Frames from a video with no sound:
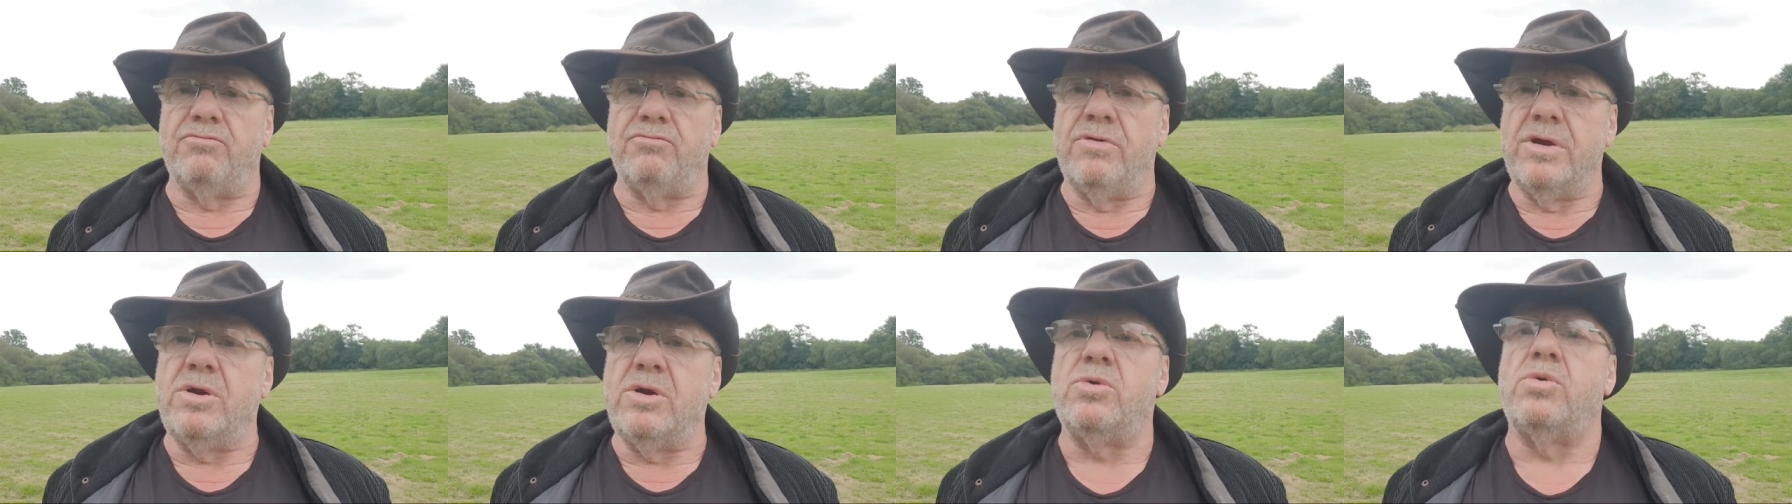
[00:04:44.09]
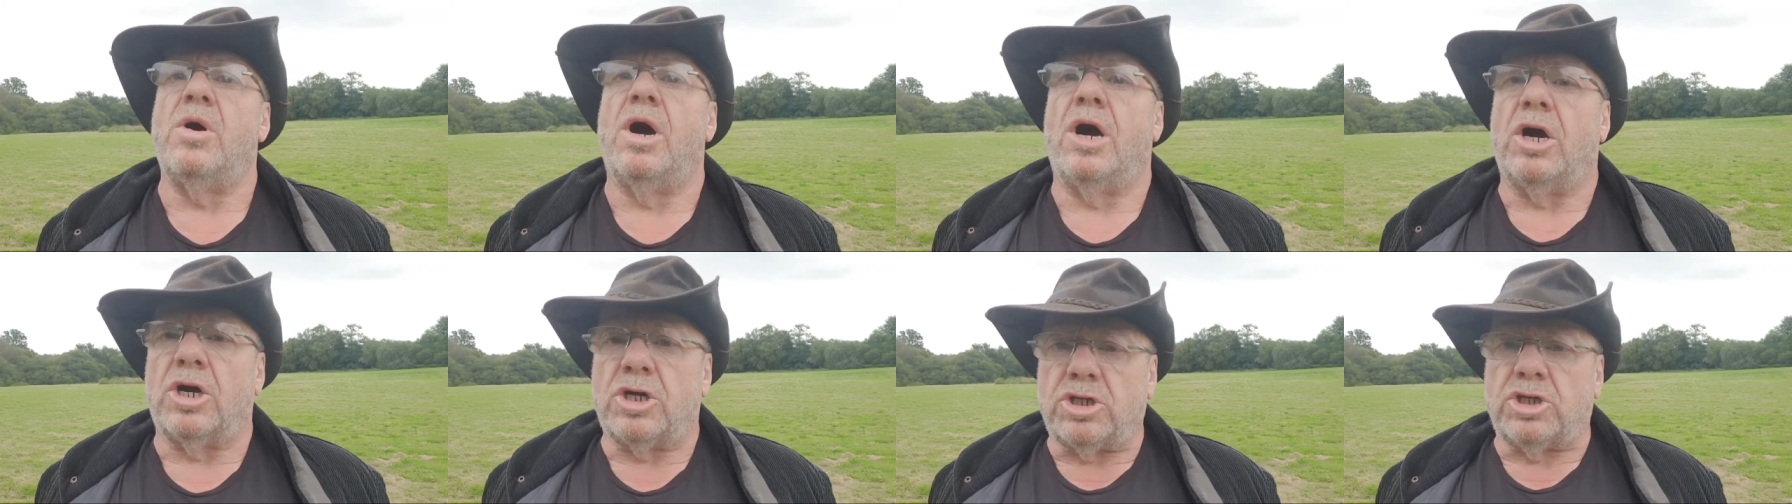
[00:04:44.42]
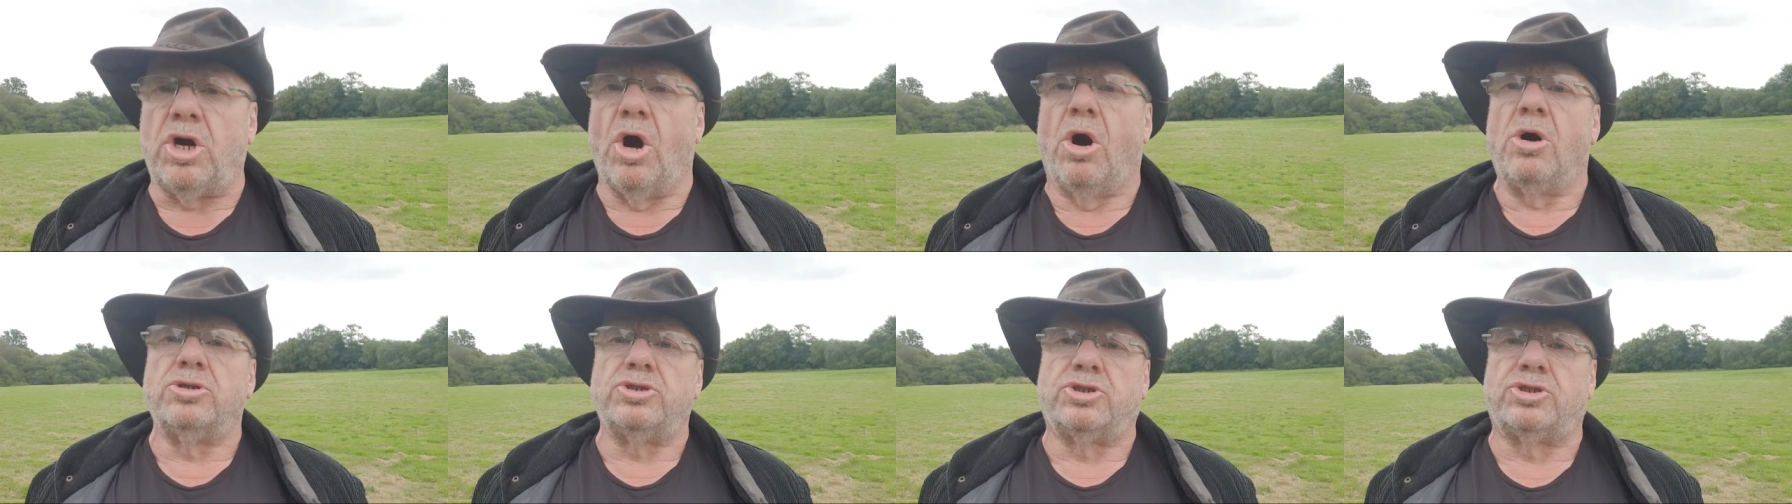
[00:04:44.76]
real
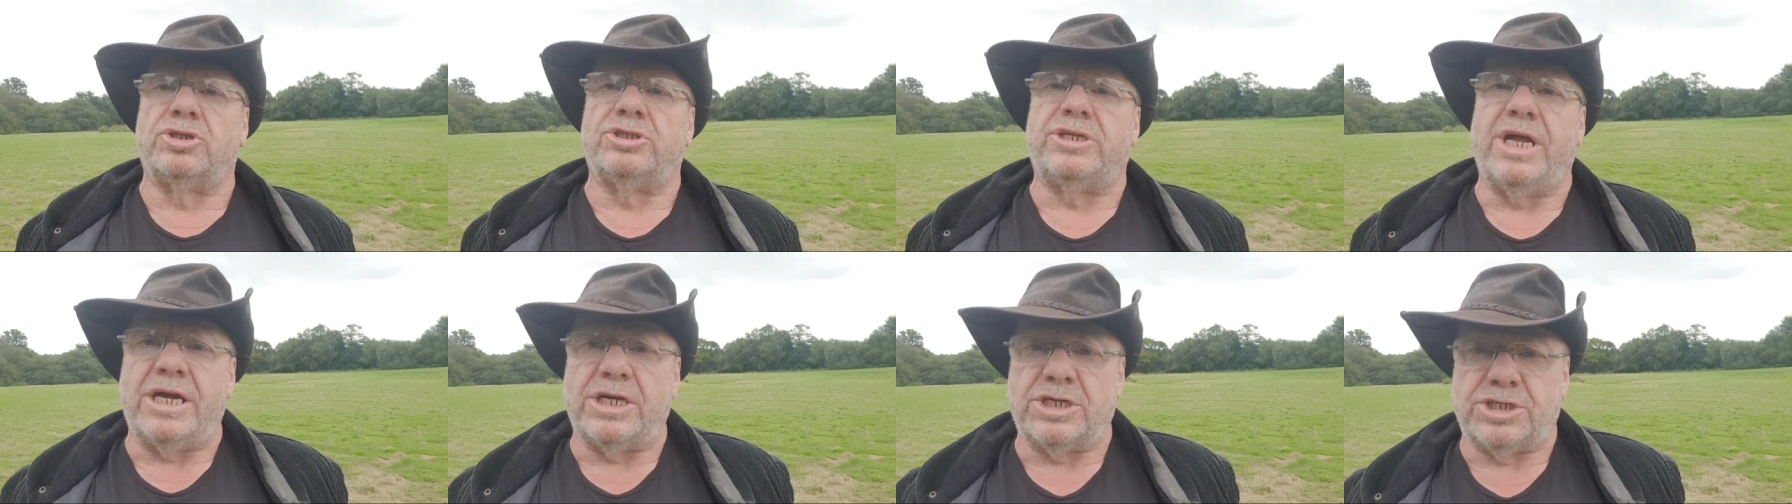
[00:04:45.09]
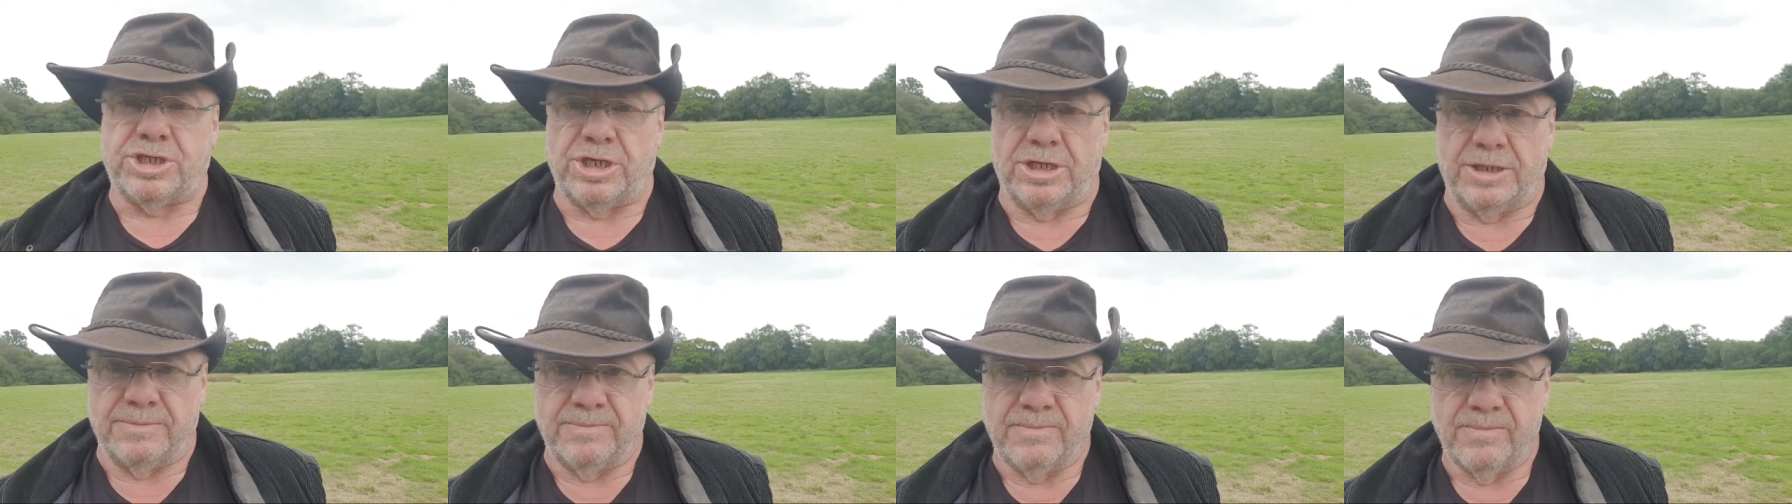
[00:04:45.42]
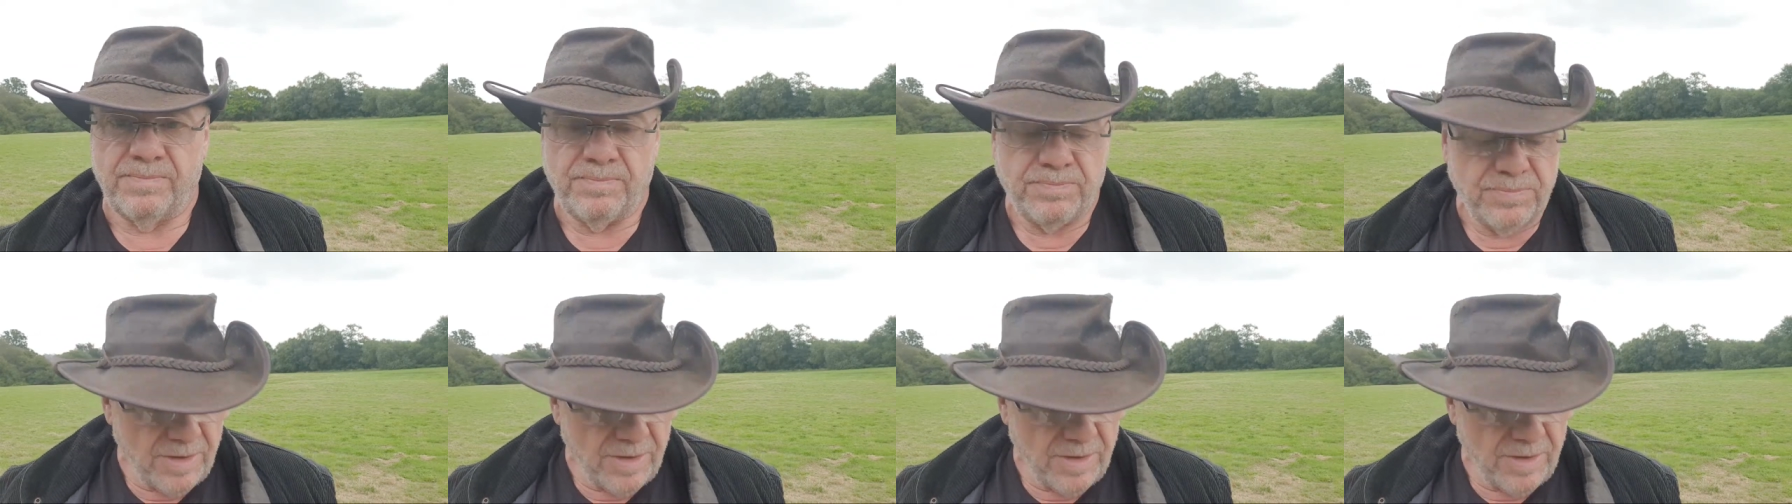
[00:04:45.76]
contradiction,